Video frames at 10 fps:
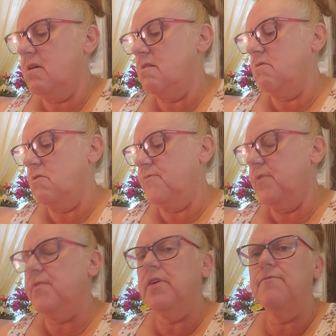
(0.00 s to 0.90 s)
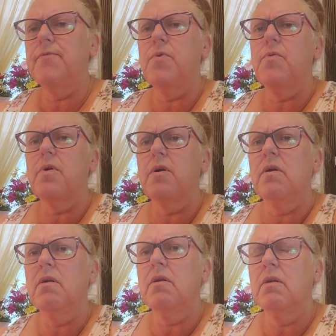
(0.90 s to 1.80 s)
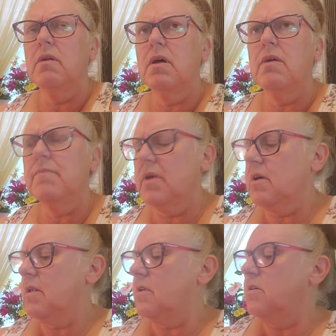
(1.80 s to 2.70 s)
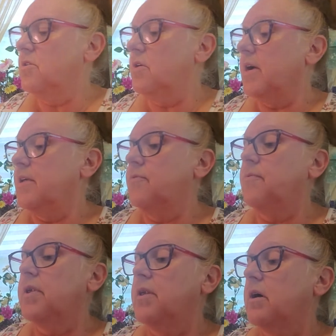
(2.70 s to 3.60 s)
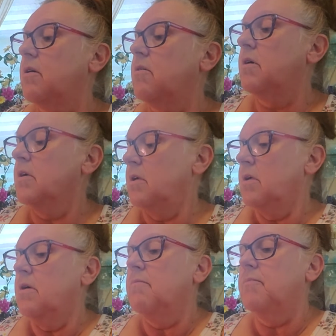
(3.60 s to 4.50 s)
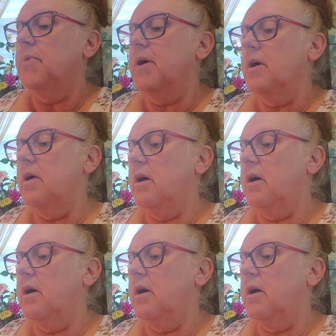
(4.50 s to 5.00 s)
Or 54. I don't know, you guys would know. But